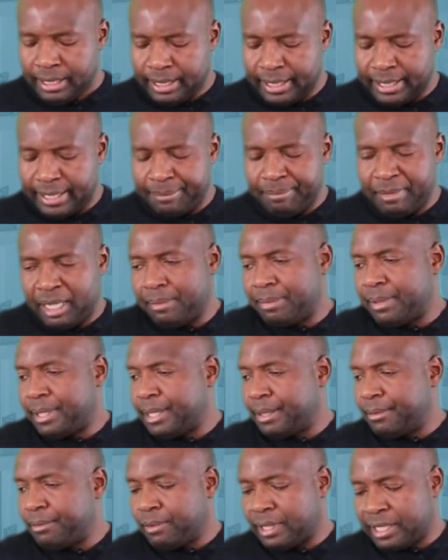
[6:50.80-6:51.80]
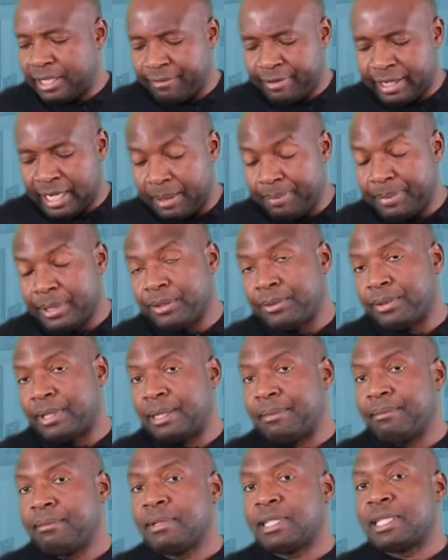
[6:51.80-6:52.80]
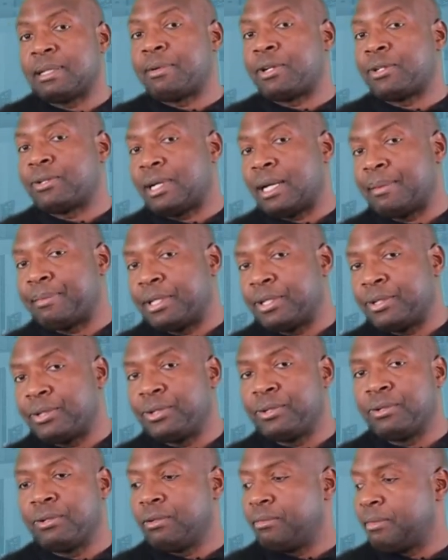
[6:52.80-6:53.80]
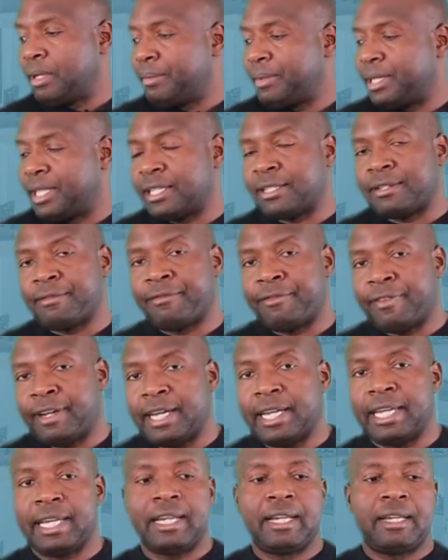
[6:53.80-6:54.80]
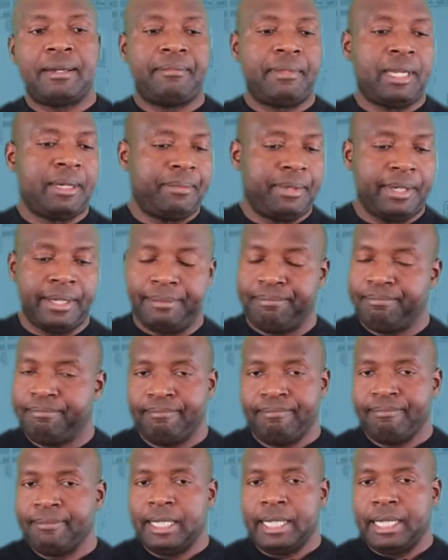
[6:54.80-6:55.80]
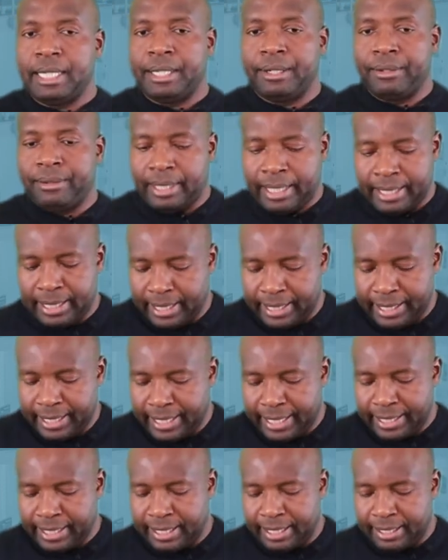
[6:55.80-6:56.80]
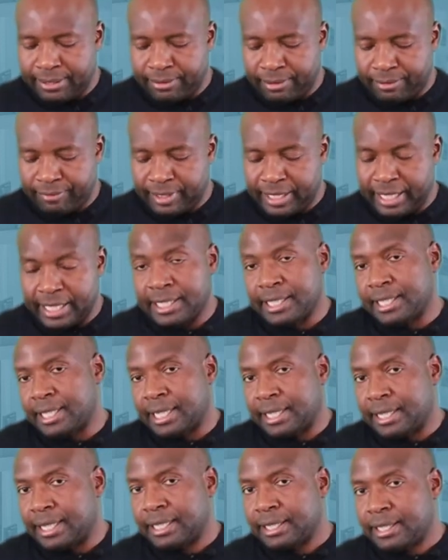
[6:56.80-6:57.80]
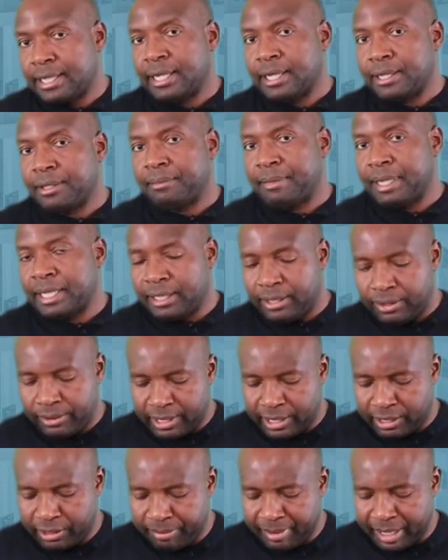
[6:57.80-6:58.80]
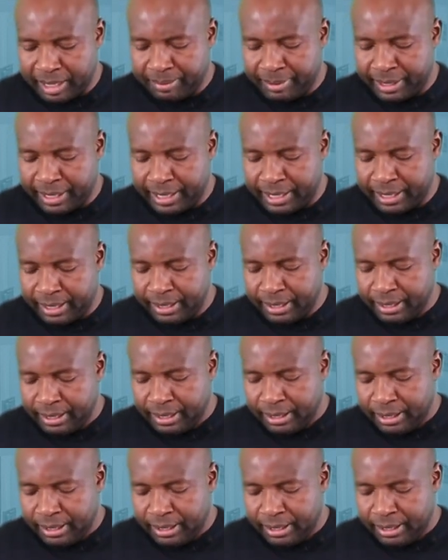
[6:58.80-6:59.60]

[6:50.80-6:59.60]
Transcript: Maybe whatever happened to them is about to happen to you. Maybe there's a fire. Maybe any other sort of danger that you think you might be in.